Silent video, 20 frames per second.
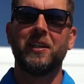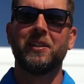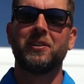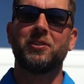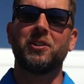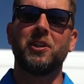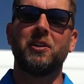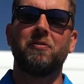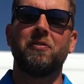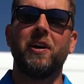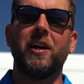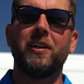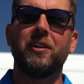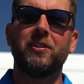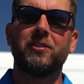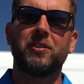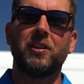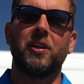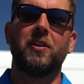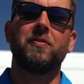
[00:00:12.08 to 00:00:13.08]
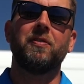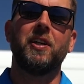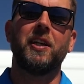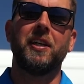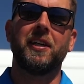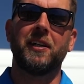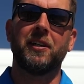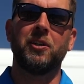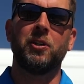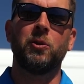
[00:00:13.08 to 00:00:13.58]
So you find yourself
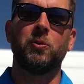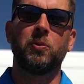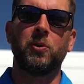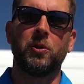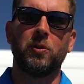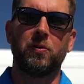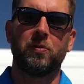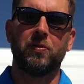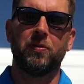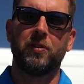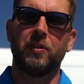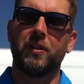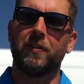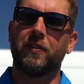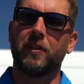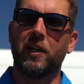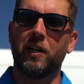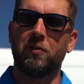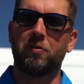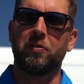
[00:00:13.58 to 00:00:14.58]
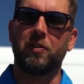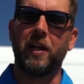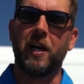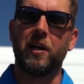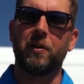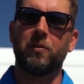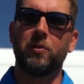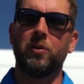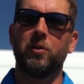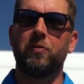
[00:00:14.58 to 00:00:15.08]
needing a new roof. You've got a
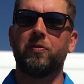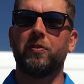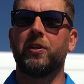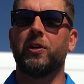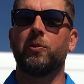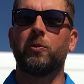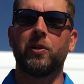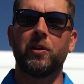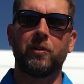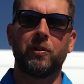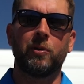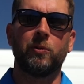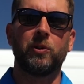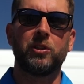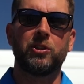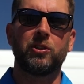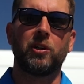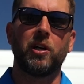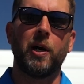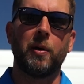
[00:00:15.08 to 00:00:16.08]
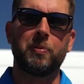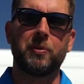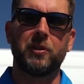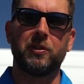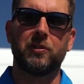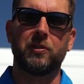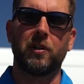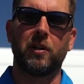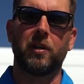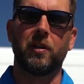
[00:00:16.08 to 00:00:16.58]
flat roof and you're wondering what your
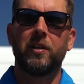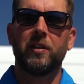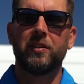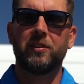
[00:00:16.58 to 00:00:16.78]
options are.